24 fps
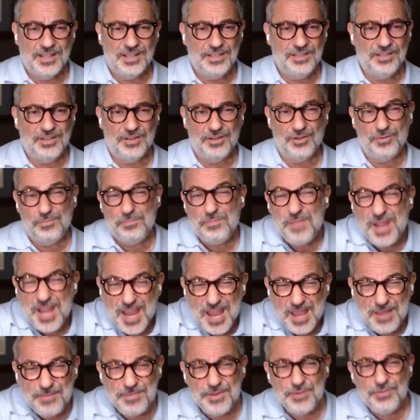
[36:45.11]

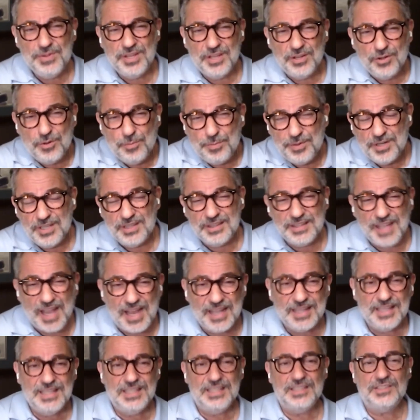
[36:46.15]
Maybe we could open a
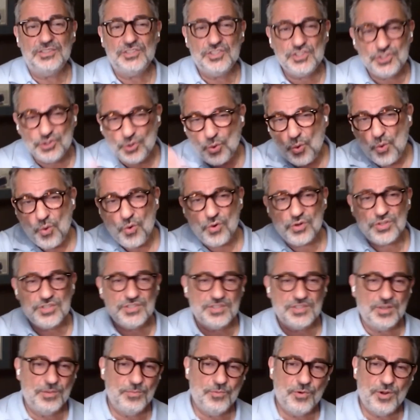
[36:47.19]
tiny little store
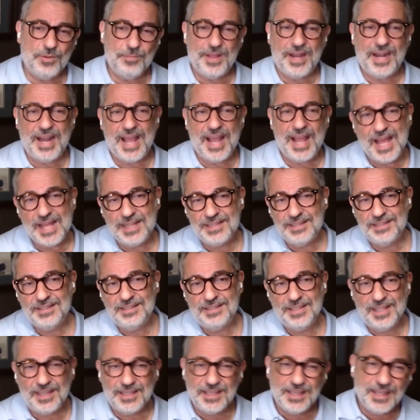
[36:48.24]
somewhere in
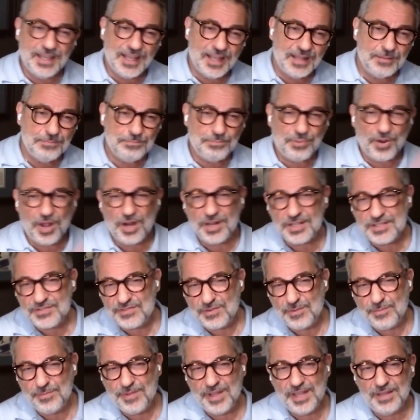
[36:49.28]
Manhattan. I can get products
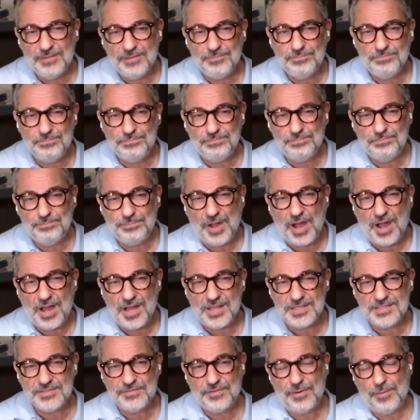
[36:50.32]
from my
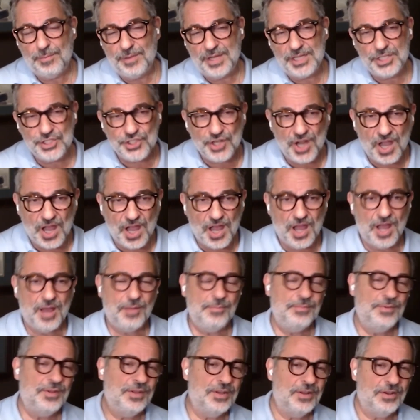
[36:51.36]
boss, from my
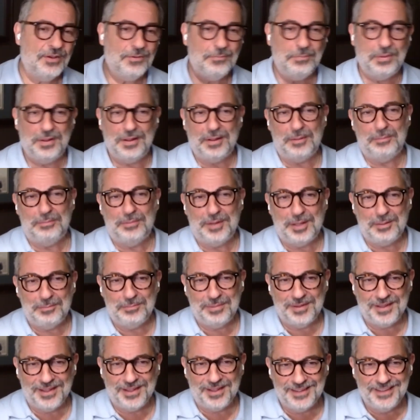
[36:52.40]
job,
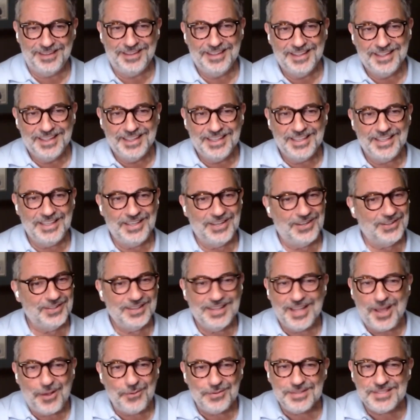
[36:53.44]

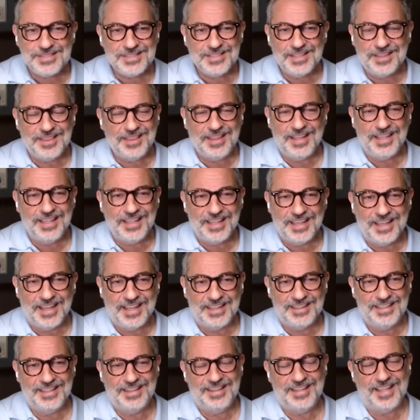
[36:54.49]
that was the thinking
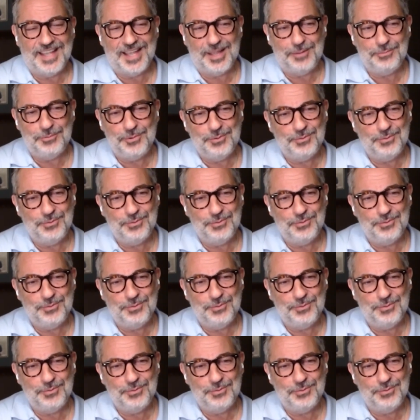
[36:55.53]
at the time.